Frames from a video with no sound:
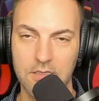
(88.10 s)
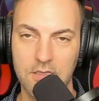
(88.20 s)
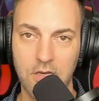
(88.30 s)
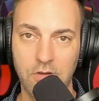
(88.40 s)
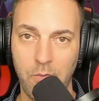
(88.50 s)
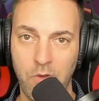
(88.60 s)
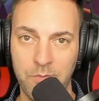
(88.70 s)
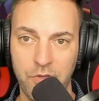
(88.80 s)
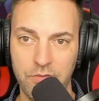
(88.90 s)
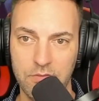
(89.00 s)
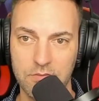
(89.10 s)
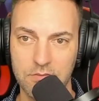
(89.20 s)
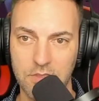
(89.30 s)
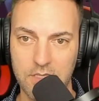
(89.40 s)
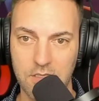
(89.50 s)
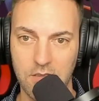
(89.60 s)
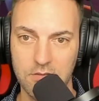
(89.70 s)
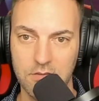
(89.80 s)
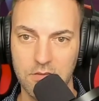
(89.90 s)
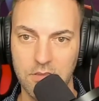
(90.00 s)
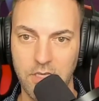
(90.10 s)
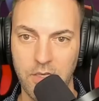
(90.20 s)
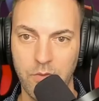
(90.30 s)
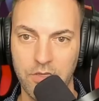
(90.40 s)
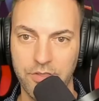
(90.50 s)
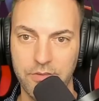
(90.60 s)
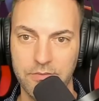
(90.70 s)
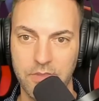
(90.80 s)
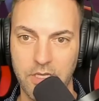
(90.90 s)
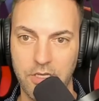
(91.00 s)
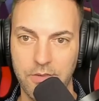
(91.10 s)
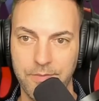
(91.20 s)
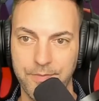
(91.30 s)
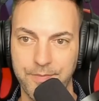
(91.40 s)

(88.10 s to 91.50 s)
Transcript: gotta drop one moon. That's all. Anyone will do. Thank you.